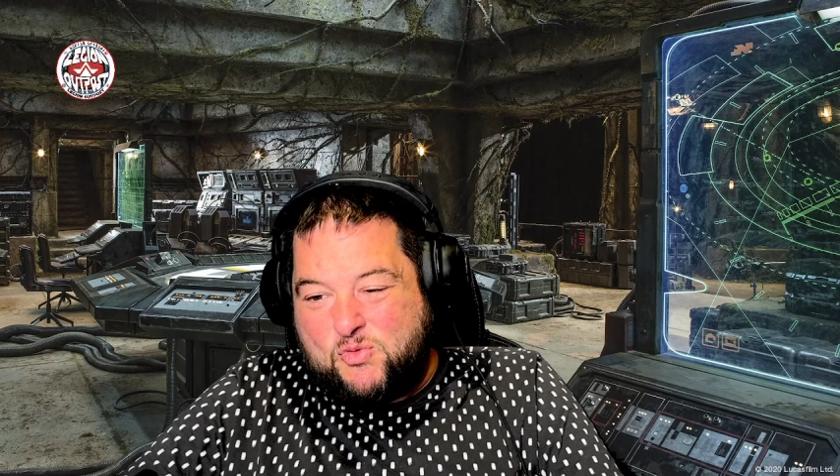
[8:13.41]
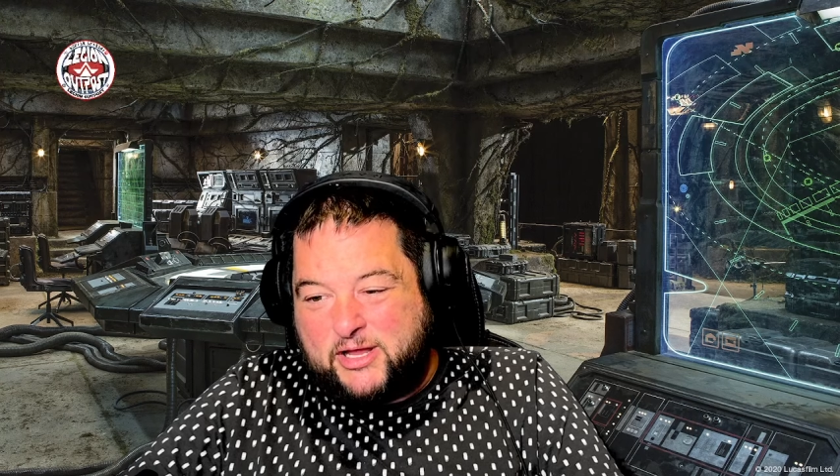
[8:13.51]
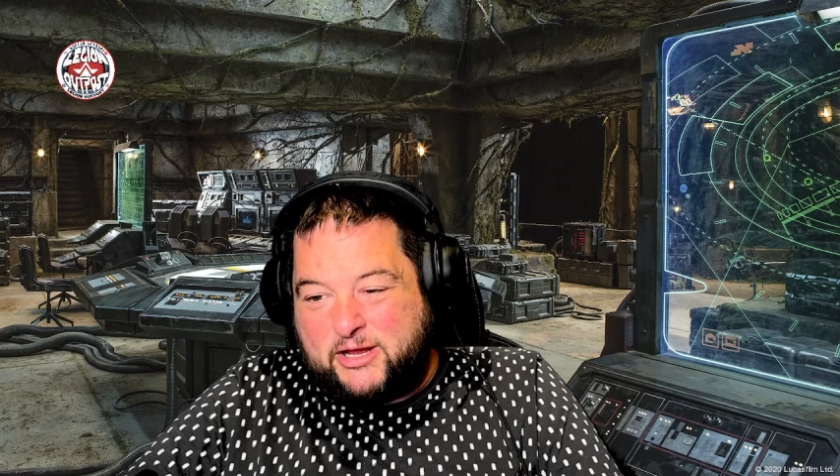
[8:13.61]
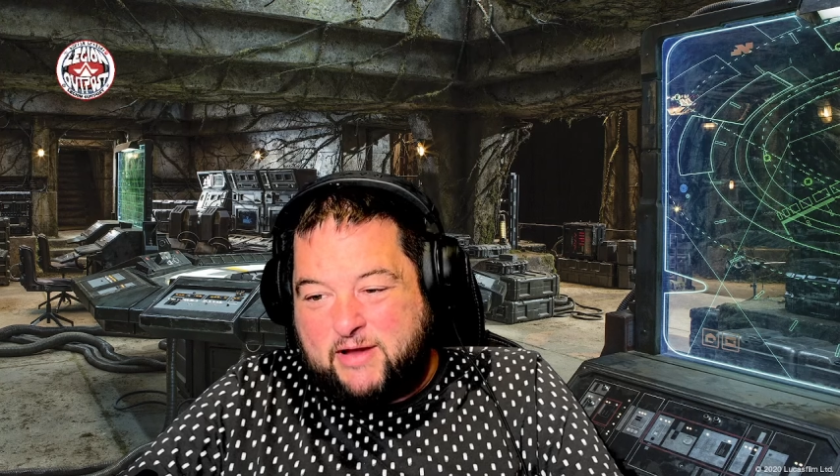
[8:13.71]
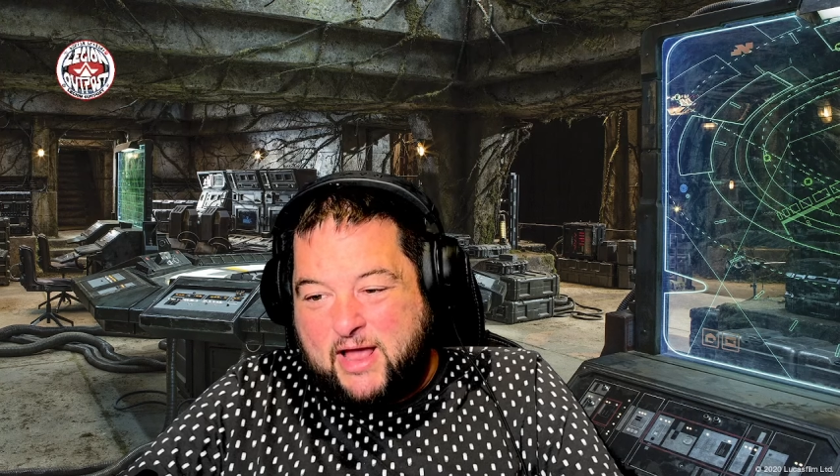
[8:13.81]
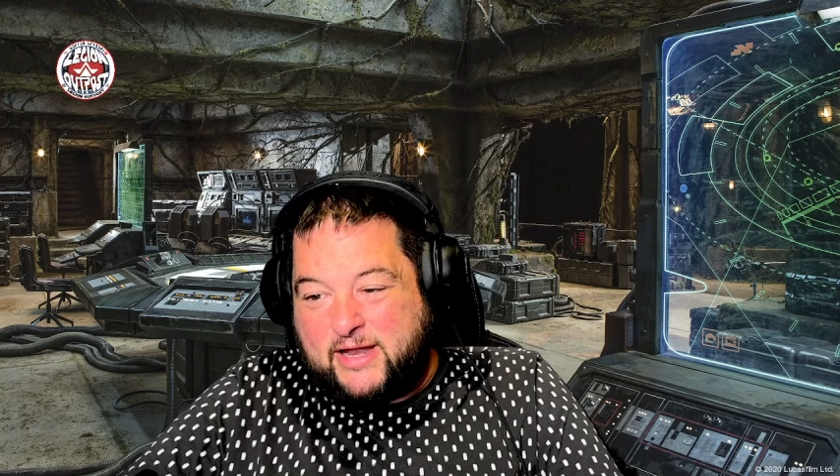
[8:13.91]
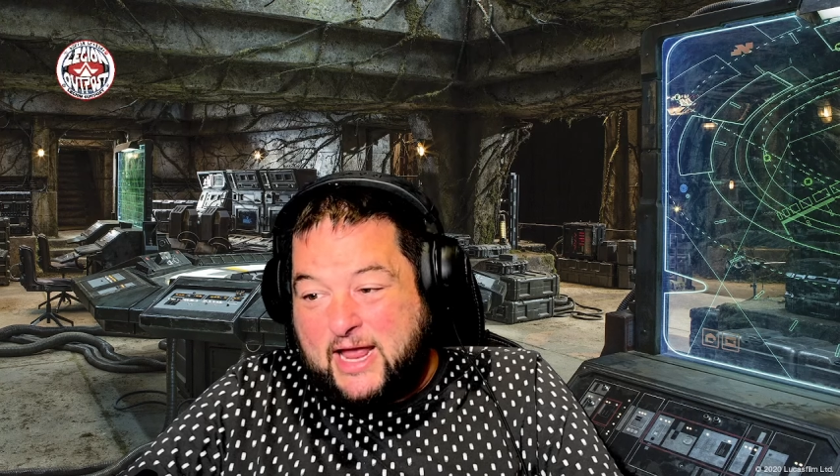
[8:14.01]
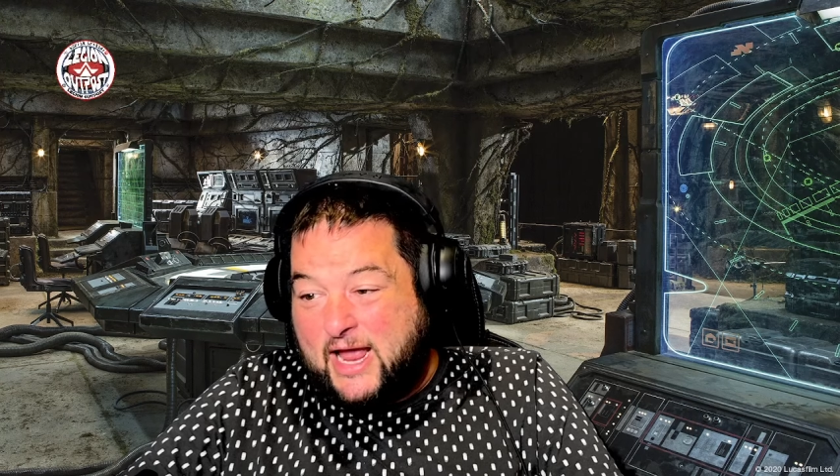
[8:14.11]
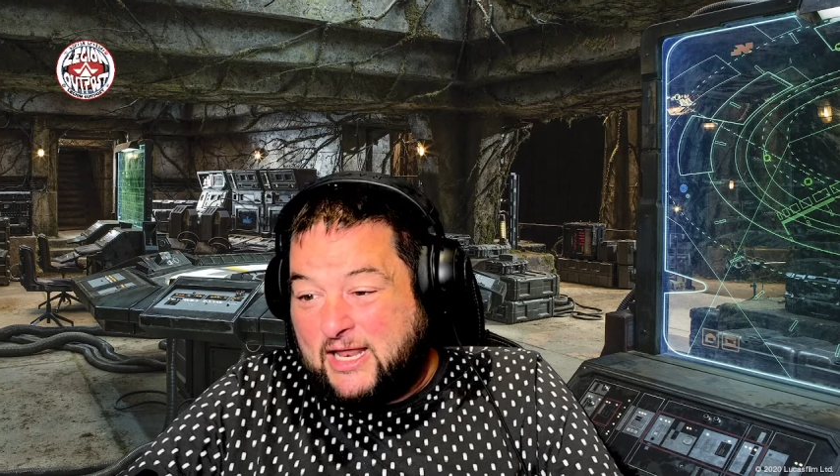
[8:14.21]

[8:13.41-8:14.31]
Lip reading: really a Creality guy.